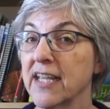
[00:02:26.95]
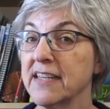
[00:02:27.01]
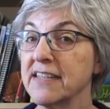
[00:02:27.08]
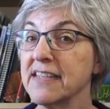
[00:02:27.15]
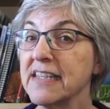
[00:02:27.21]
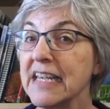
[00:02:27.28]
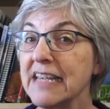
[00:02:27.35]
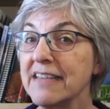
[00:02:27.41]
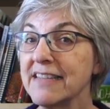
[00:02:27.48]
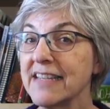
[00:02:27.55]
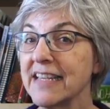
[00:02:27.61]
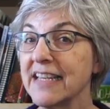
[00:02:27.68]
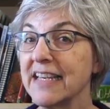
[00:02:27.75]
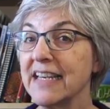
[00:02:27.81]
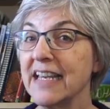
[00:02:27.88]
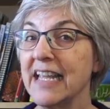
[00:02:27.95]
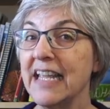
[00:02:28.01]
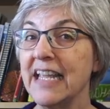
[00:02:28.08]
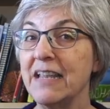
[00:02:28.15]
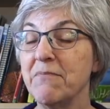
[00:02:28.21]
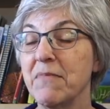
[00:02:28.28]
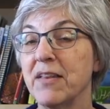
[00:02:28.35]
season
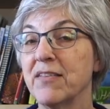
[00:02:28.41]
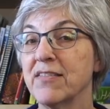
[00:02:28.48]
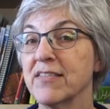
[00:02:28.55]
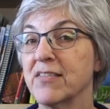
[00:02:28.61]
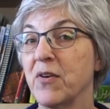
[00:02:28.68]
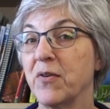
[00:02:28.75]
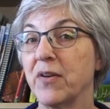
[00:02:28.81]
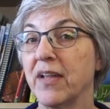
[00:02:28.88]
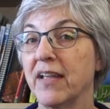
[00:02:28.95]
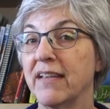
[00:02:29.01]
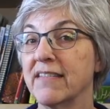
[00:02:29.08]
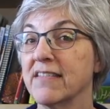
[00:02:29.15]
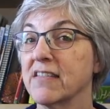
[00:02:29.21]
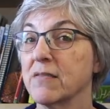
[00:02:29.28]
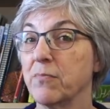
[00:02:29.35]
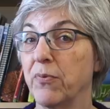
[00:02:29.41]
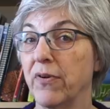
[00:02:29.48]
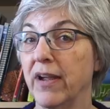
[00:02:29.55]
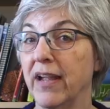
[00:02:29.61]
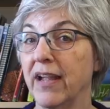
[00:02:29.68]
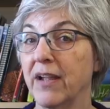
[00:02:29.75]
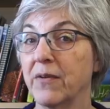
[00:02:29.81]
in Minnesota is
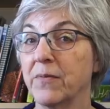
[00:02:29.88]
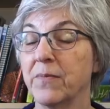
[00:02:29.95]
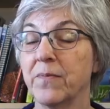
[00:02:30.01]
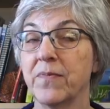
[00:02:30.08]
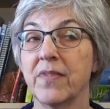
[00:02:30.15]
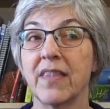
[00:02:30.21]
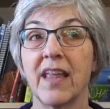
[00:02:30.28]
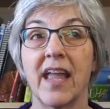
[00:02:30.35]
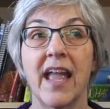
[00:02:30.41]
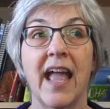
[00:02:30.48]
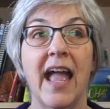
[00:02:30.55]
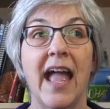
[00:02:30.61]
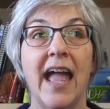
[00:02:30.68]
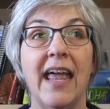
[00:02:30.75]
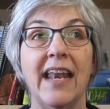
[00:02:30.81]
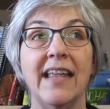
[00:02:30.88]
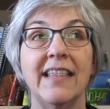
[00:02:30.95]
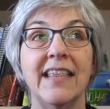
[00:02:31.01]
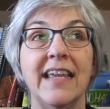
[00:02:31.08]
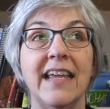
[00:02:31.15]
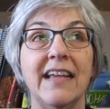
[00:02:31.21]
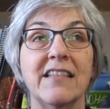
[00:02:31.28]
spring. And I
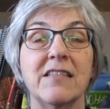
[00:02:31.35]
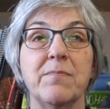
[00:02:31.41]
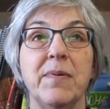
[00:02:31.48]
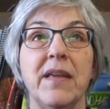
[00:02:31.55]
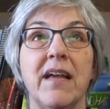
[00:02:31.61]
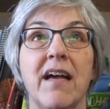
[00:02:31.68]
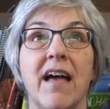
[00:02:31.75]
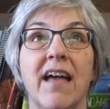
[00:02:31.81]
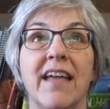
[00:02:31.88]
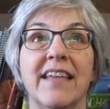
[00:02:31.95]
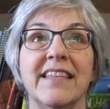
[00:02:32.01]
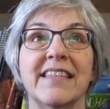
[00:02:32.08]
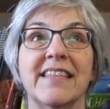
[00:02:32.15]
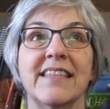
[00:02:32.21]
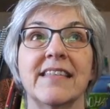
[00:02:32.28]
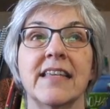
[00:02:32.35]
think it's because